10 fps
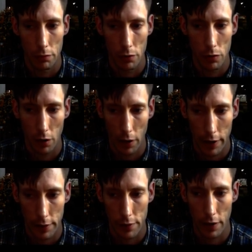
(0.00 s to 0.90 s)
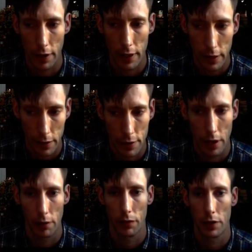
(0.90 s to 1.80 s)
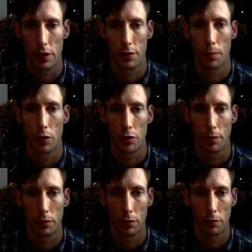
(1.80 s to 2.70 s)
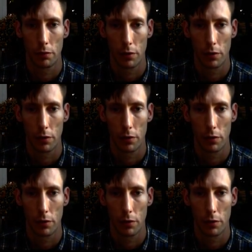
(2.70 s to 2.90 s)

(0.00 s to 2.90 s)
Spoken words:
trying to eat as healthy as possible,